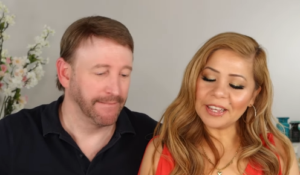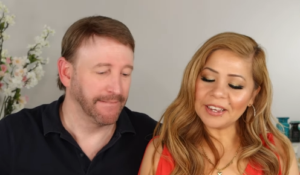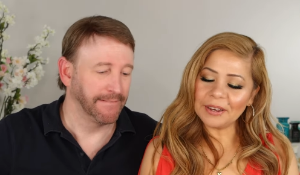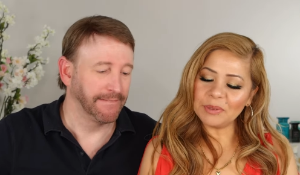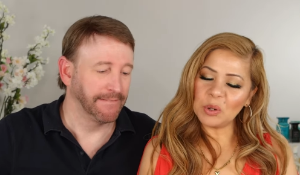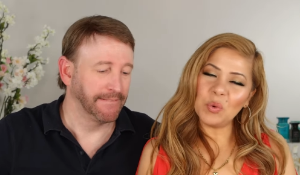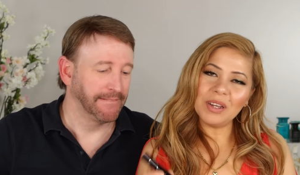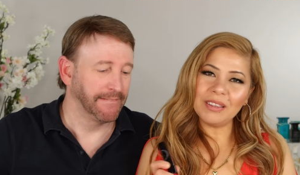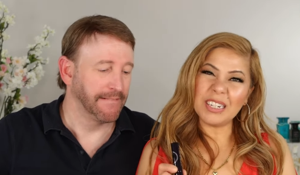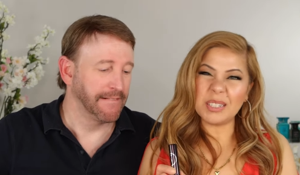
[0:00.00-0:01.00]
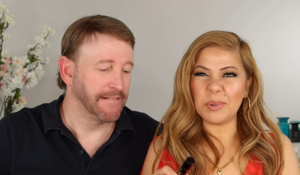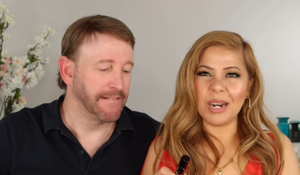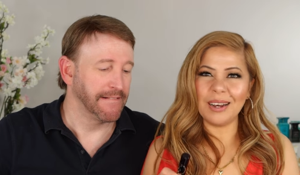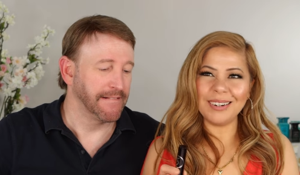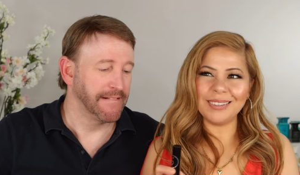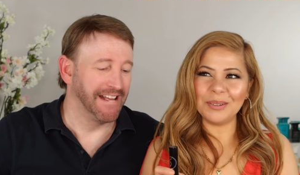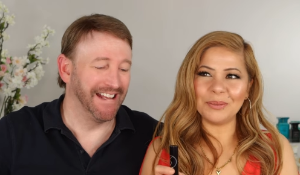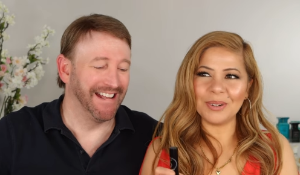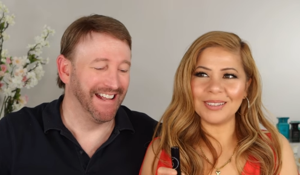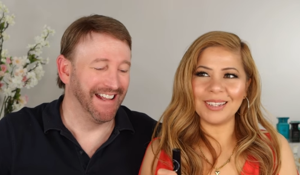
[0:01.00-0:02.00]
Speaker 1: They have the one that is brown. I
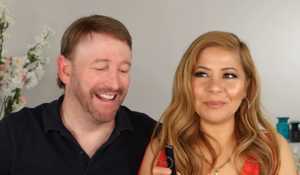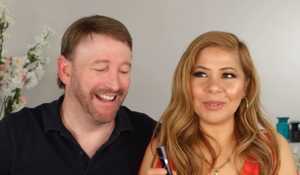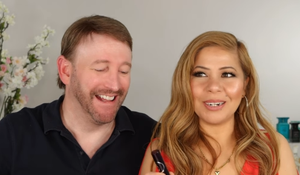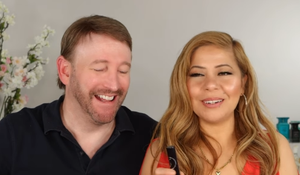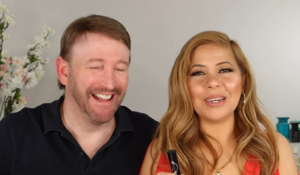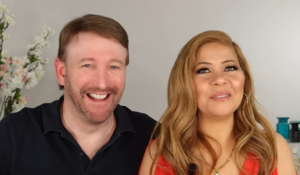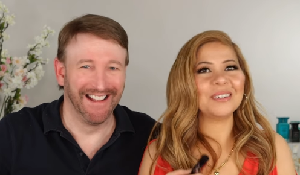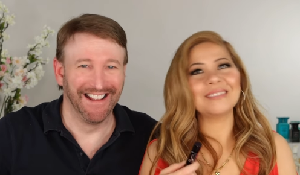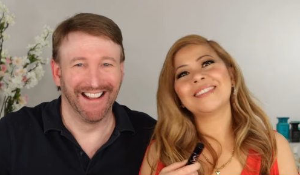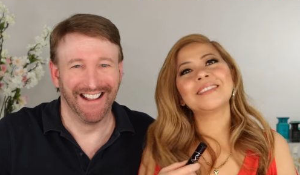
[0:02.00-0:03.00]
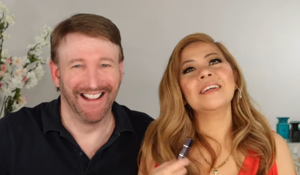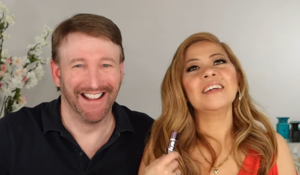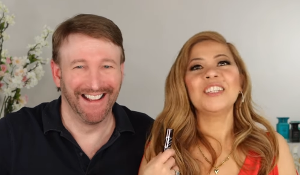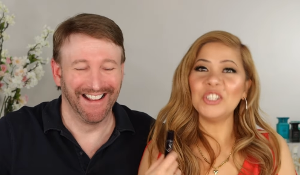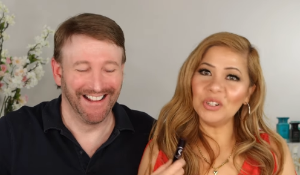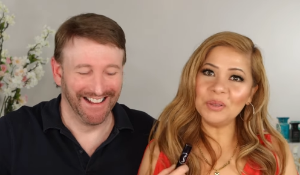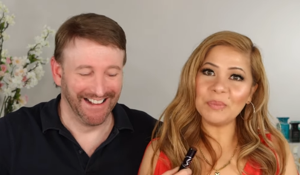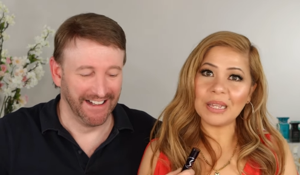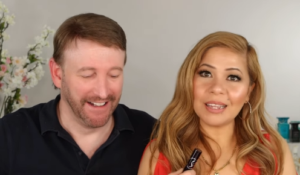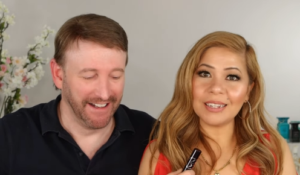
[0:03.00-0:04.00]
don't want that brown. I want
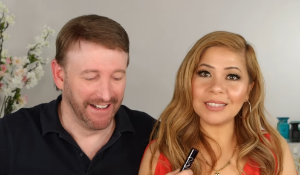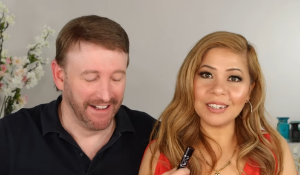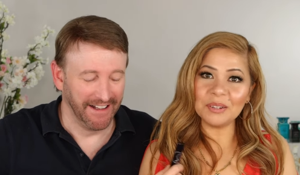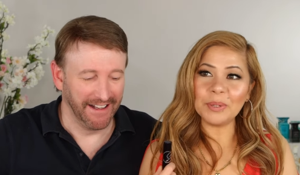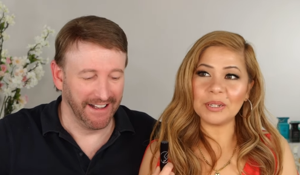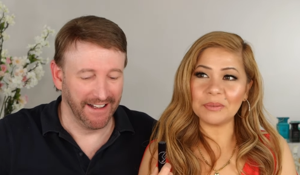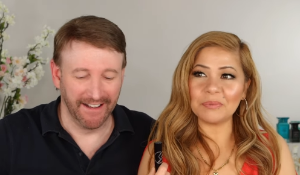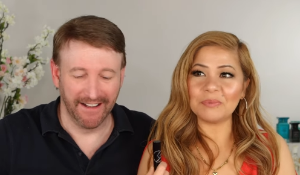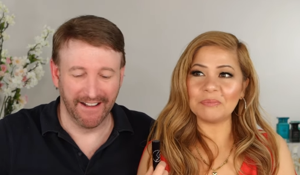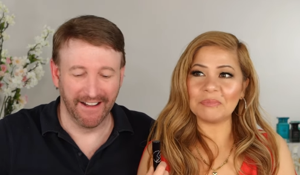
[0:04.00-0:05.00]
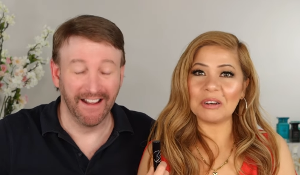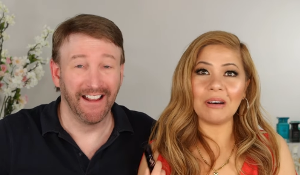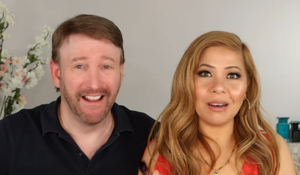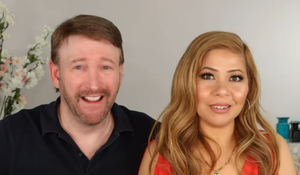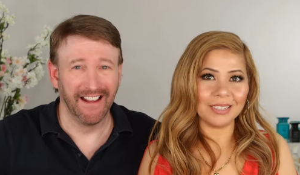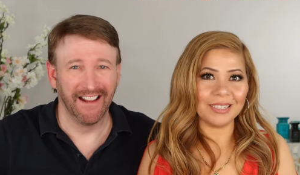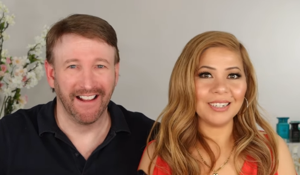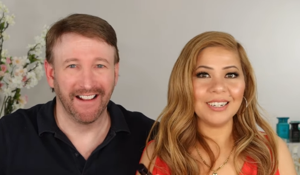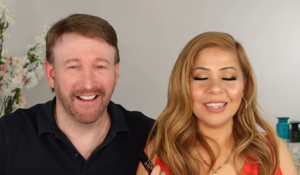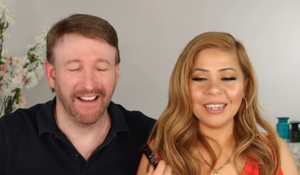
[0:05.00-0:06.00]
nude, but has a little bit of
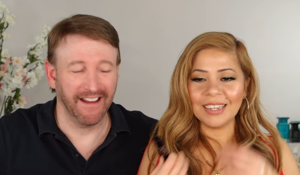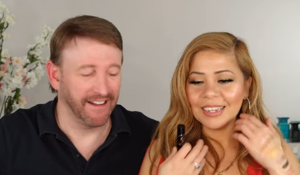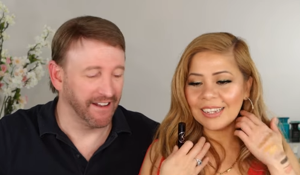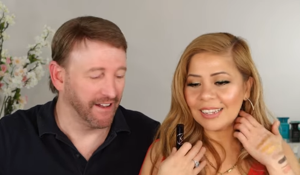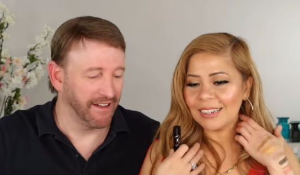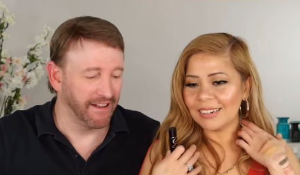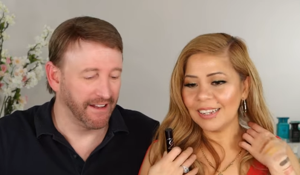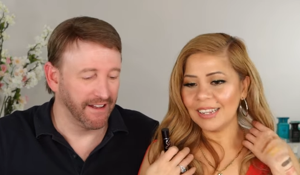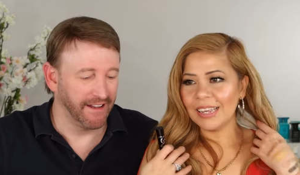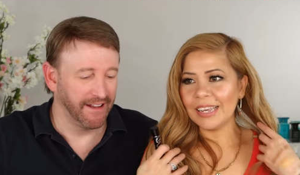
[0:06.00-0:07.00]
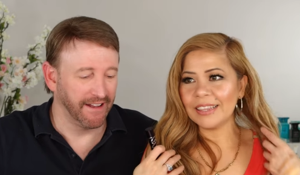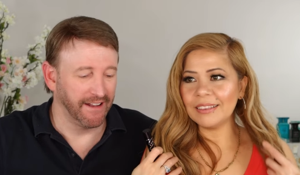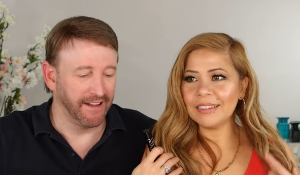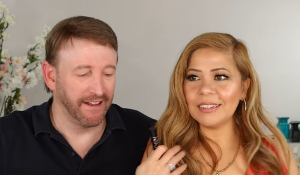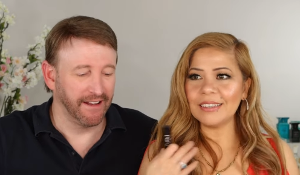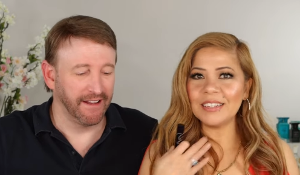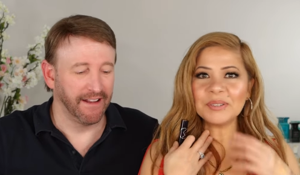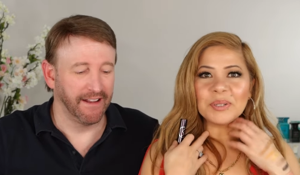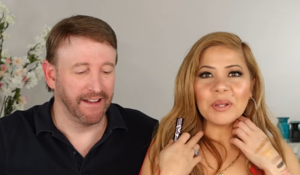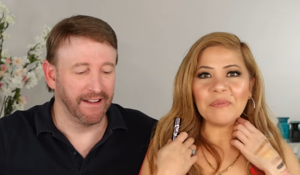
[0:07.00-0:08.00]
color. Okay. And it it
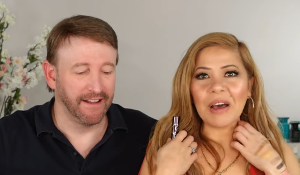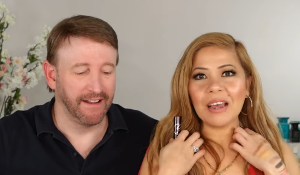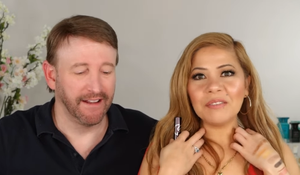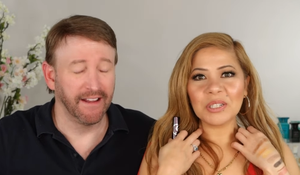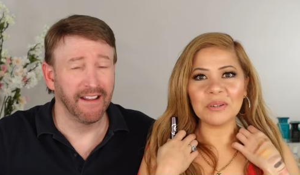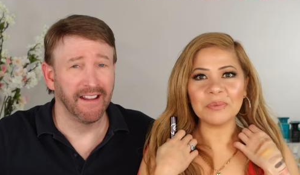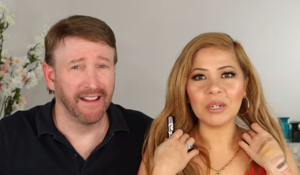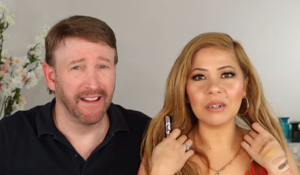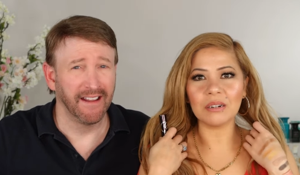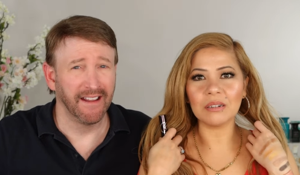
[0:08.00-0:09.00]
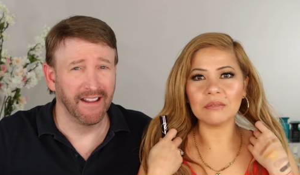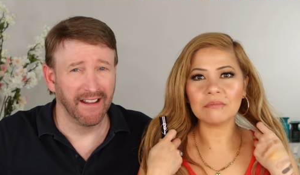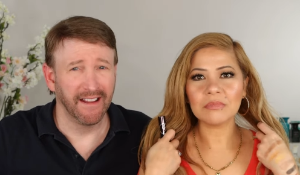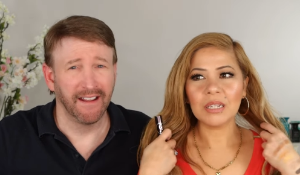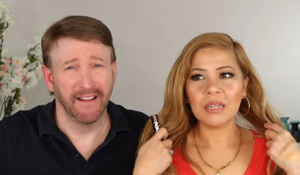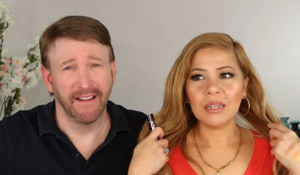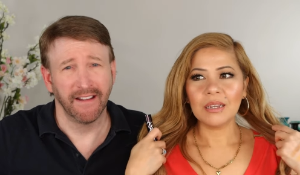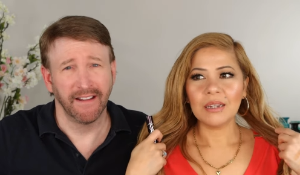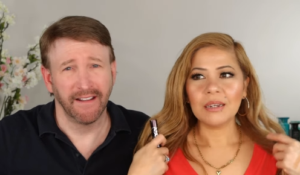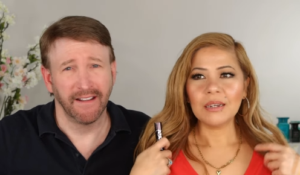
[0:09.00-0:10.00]
gives me the vibes of the
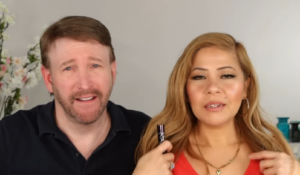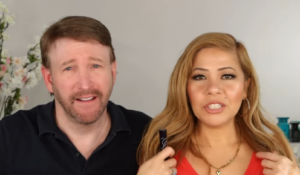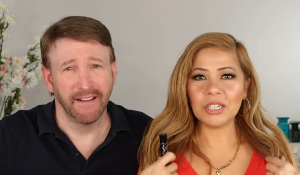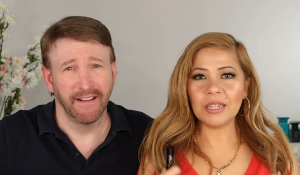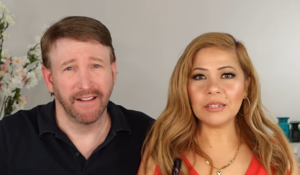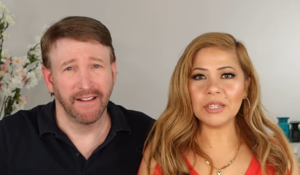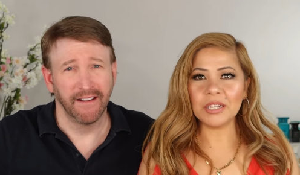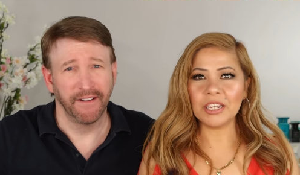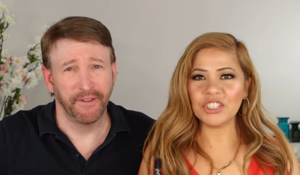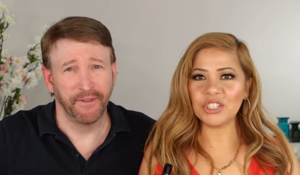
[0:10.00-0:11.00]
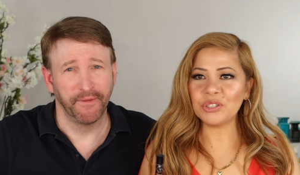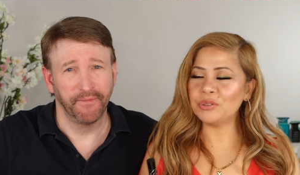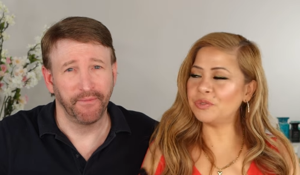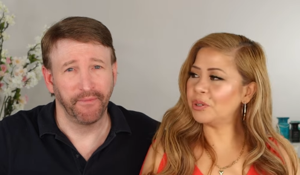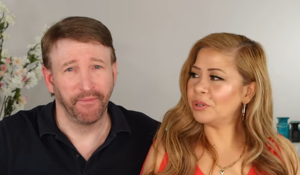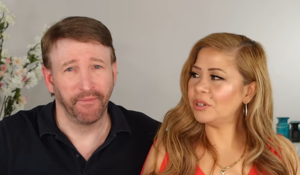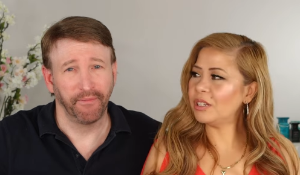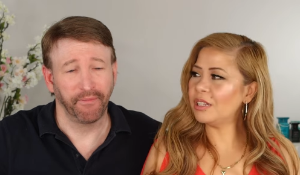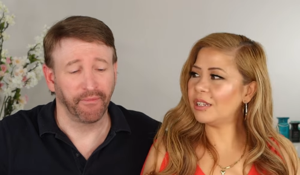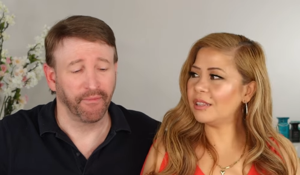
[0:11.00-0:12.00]
Chanel that I just
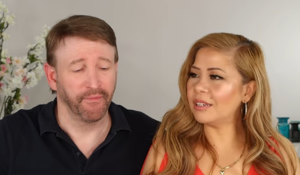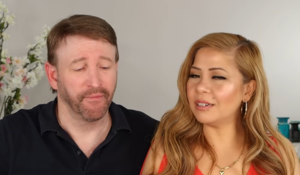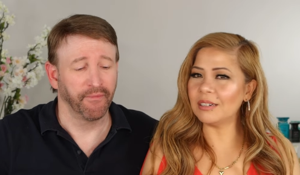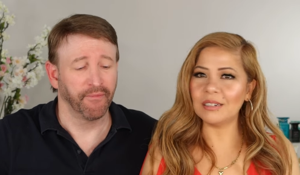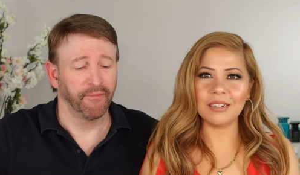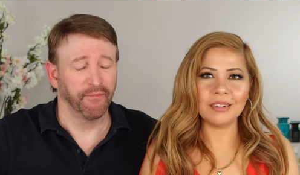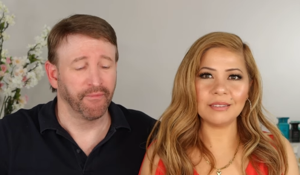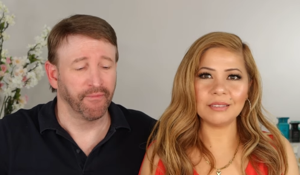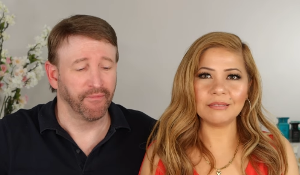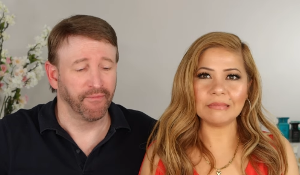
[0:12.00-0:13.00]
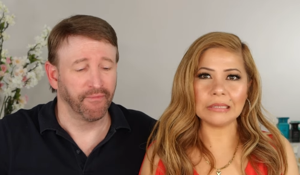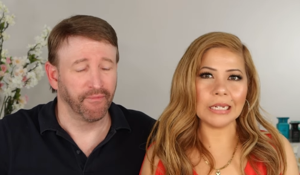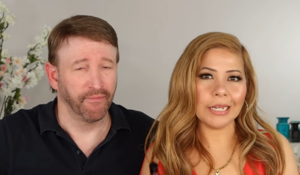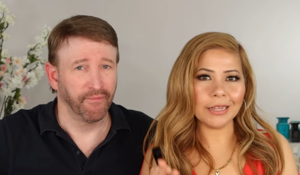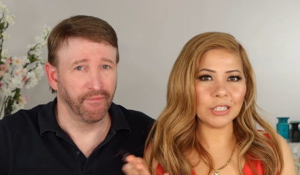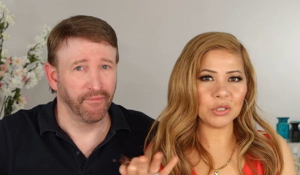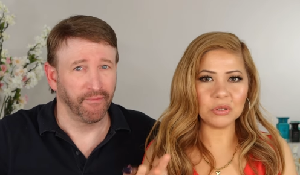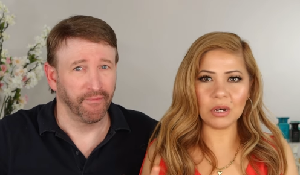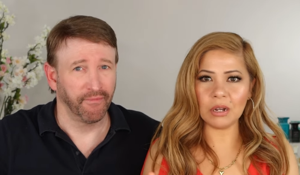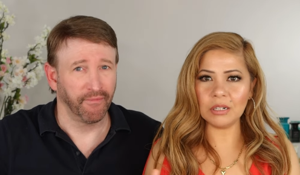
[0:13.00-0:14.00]
reviewed. The it has
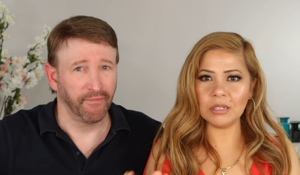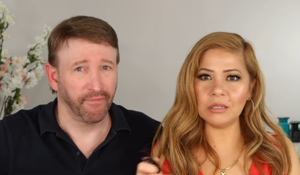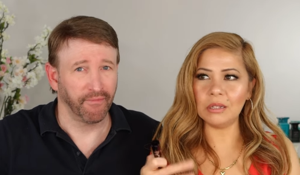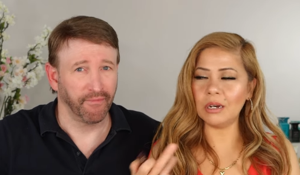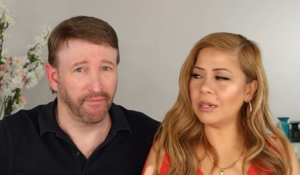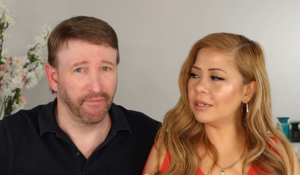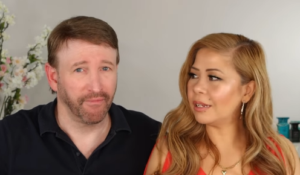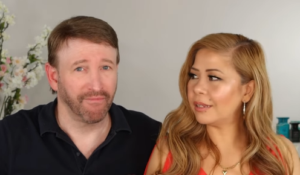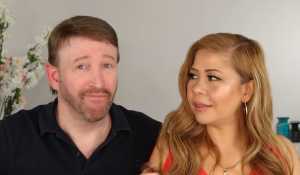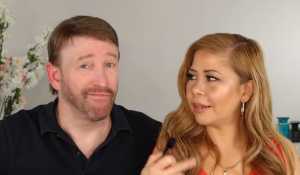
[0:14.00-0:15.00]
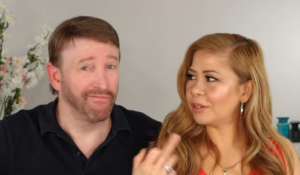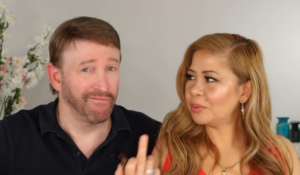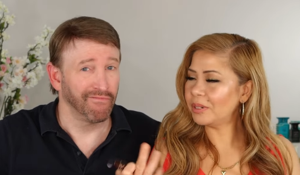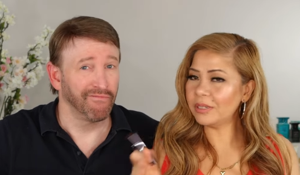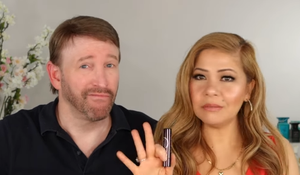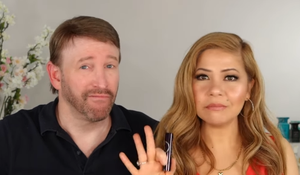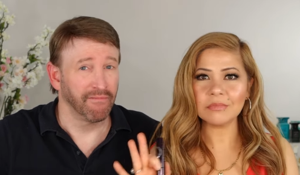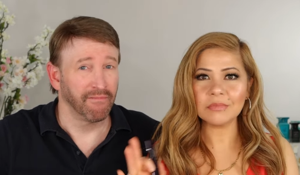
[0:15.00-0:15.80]
two colors, Dawn and the other one.